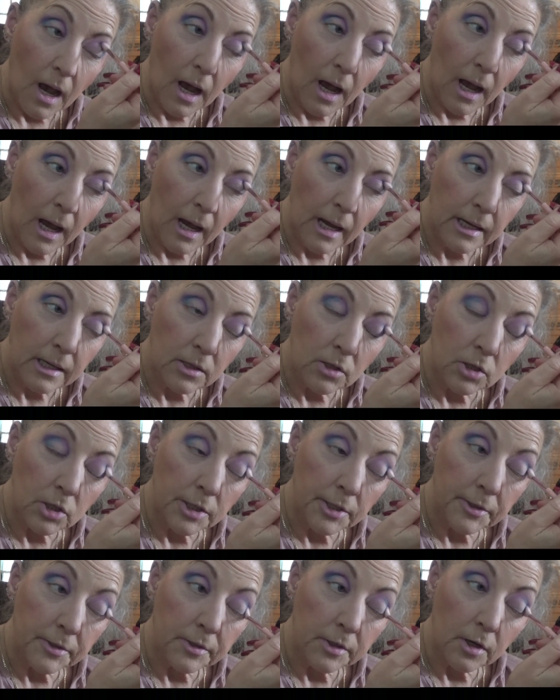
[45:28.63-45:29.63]
I
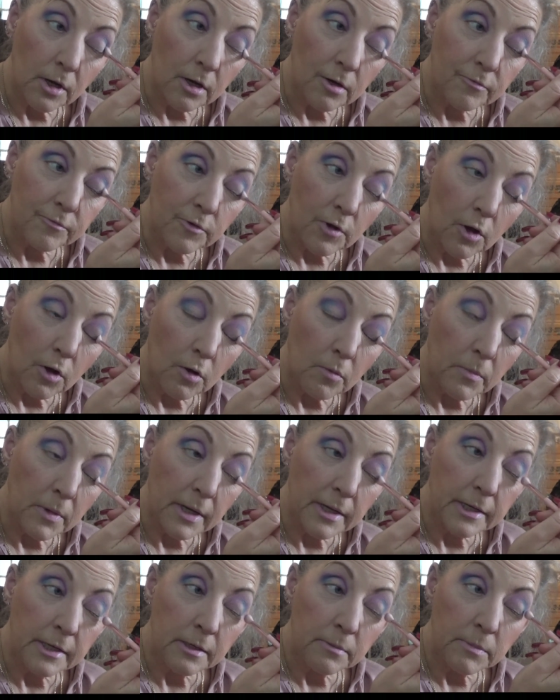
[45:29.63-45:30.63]
cleared off all my
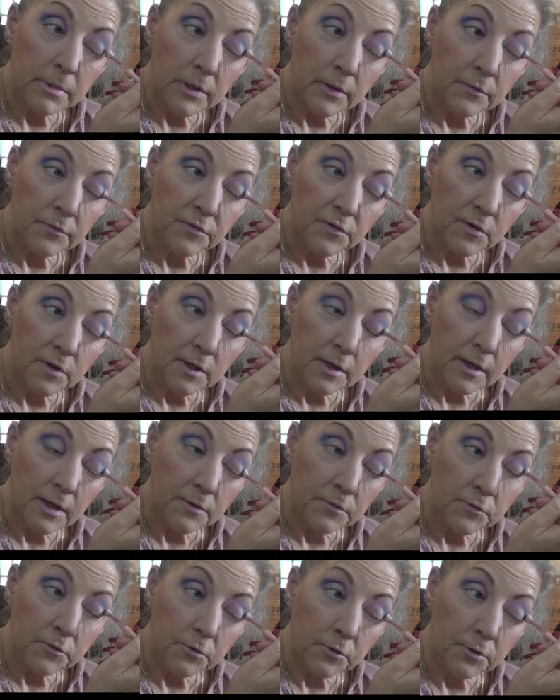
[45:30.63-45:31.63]
emails
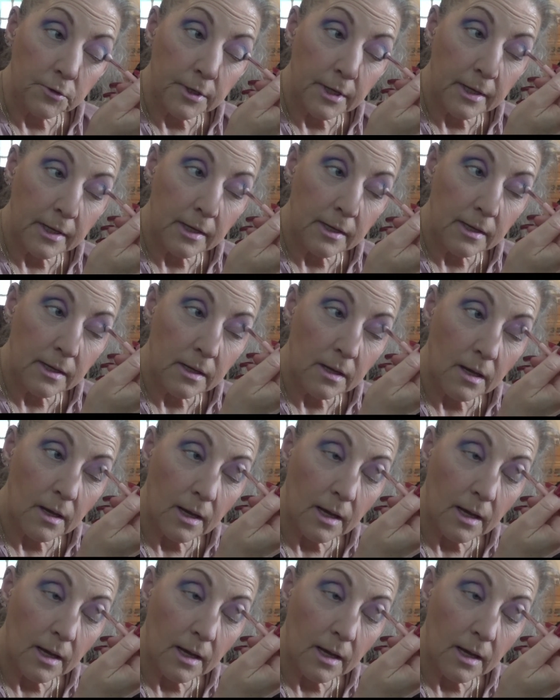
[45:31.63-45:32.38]
yesterday.